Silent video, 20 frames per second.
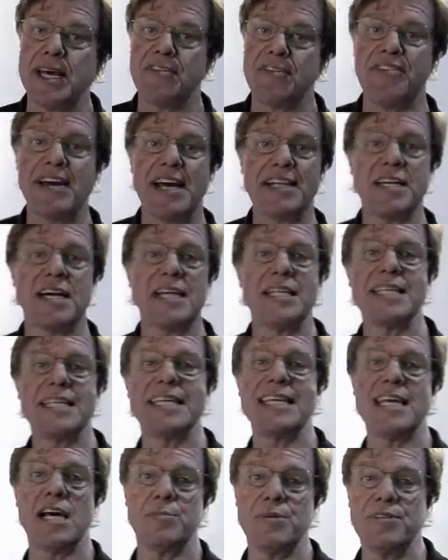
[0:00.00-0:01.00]
In fact,
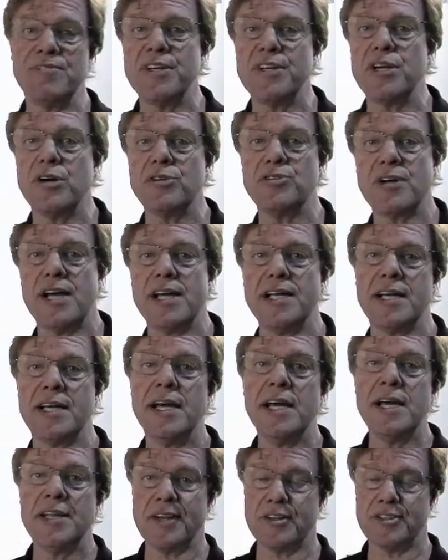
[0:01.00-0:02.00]
on Kelby Video Training,